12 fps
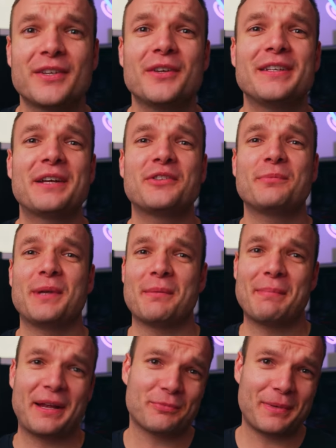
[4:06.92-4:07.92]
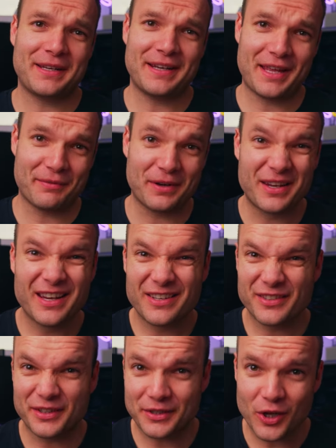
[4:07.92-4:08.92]
turned out to be a match made in heaven
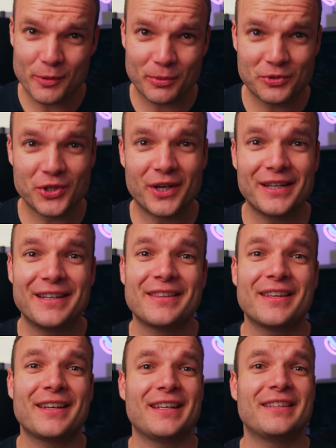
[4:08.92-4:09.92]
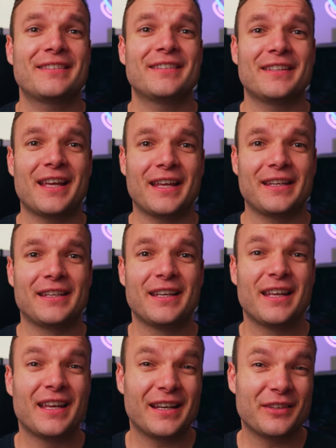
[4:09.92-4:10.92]
to the global giant that it is today.
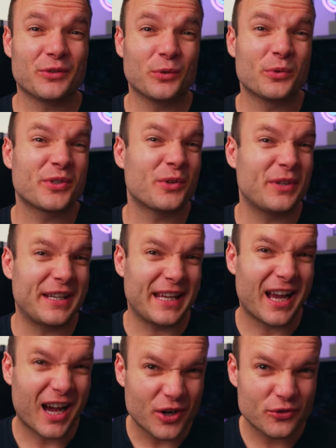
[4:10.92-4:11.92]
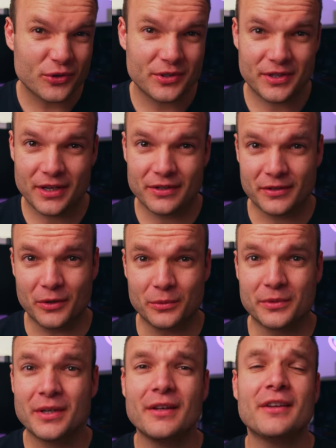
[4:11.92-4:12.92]
And it's also nearly 100 years
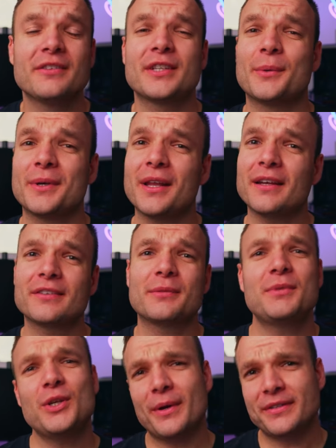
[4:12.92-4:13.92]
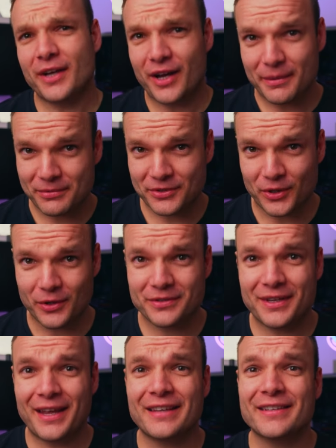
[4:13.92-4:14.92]
old. So unlike some US hype stocks,
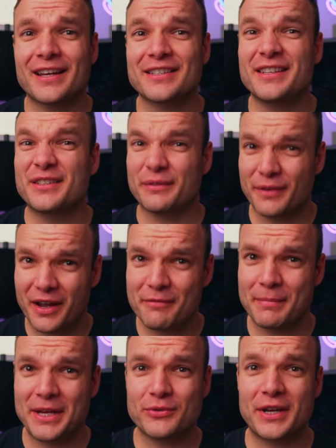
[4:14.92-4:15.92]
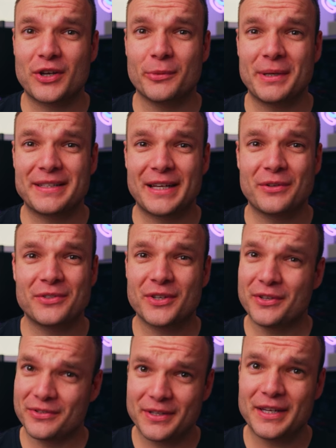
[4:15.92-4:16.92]
it has actually survived major economic
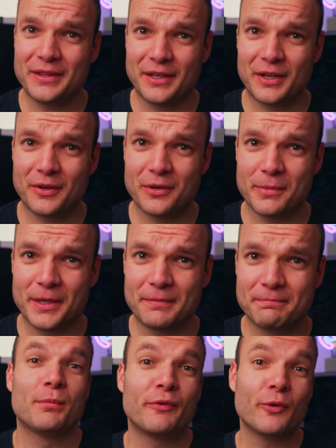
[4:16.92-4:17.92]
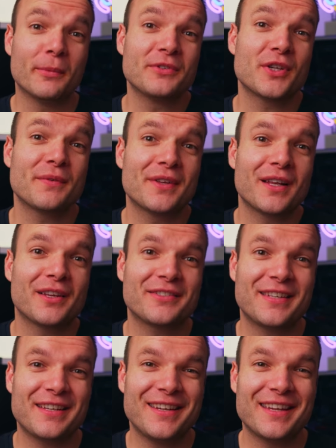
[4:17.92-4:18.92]
downturns in the economy. Performance over the last
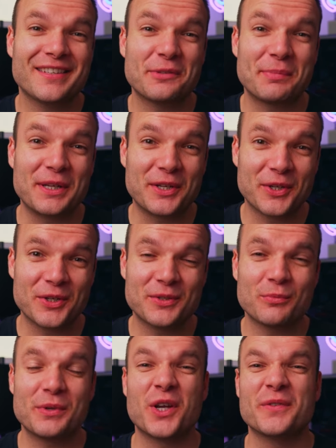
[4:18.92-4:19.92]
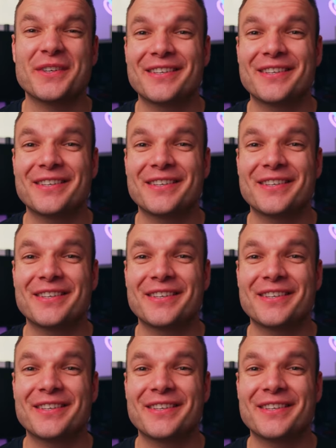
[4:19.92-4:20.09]
10 years has been good, with over